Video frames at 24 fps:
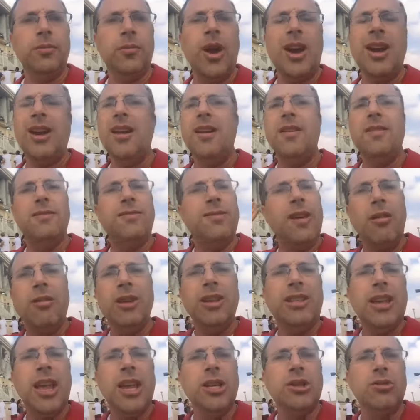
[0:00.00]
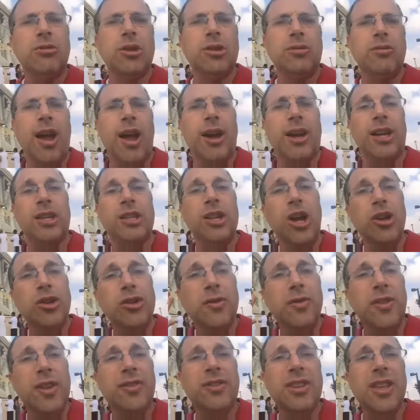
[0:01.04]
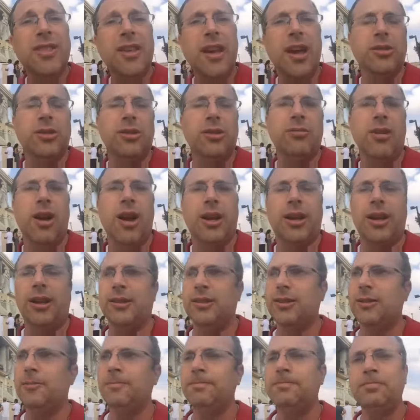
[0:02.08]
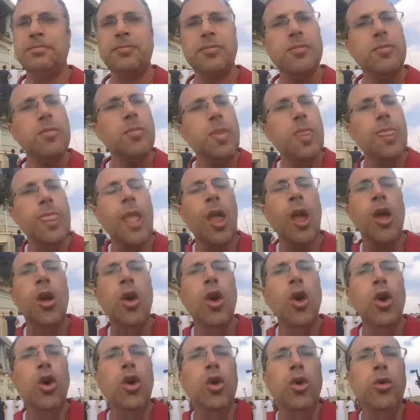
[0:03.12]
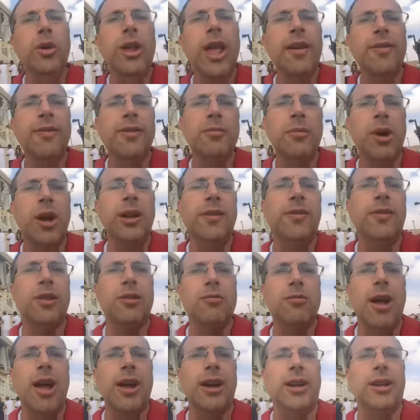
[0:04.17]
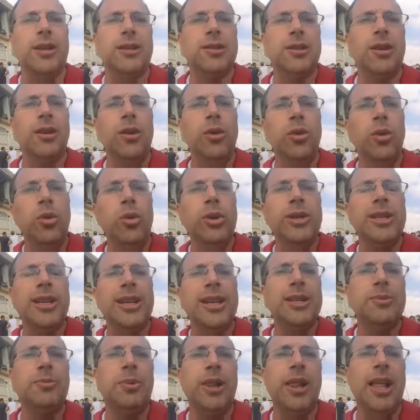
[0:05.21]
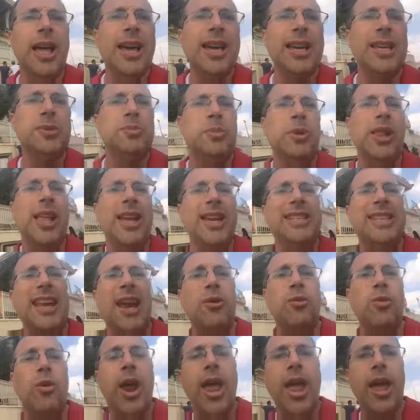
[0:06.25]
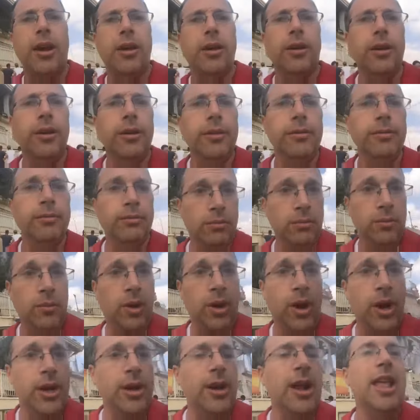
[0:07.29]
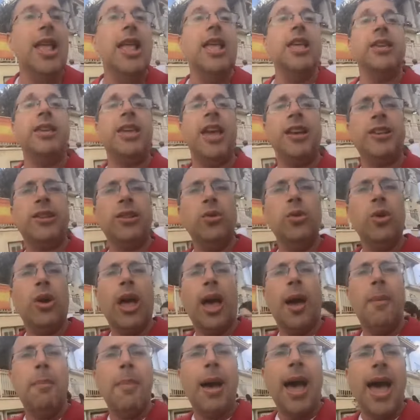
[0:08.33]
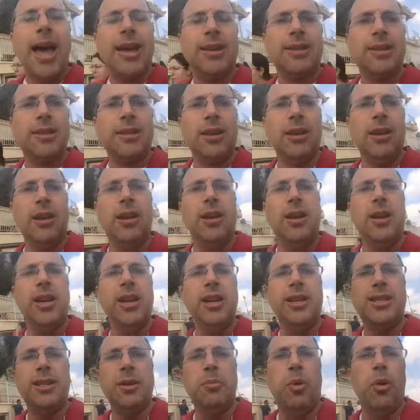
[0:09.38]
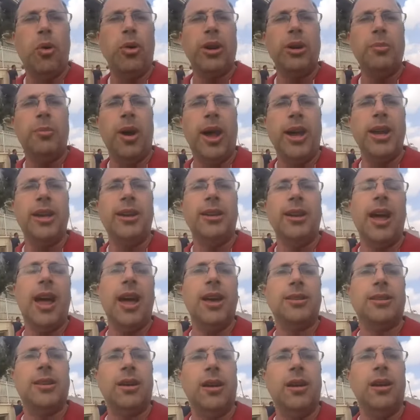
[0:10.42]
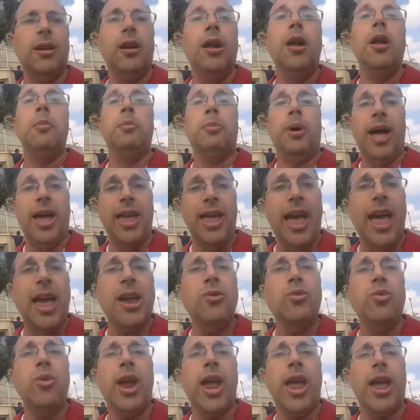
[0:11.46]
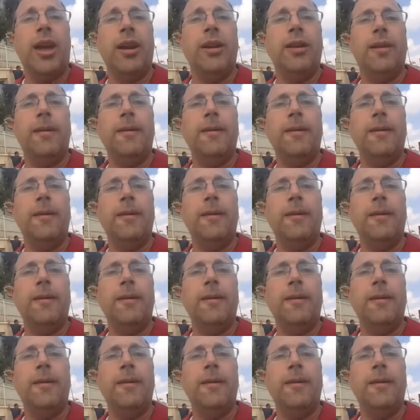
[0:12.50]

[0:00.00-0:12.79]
right? Very dangerous rockets, 150,000 rockets. Who gave the money for the rockets? Who is Hezbollah? Hezbollah is Iran, right? Guess who Hamas is supported by in Gaza? By Iran.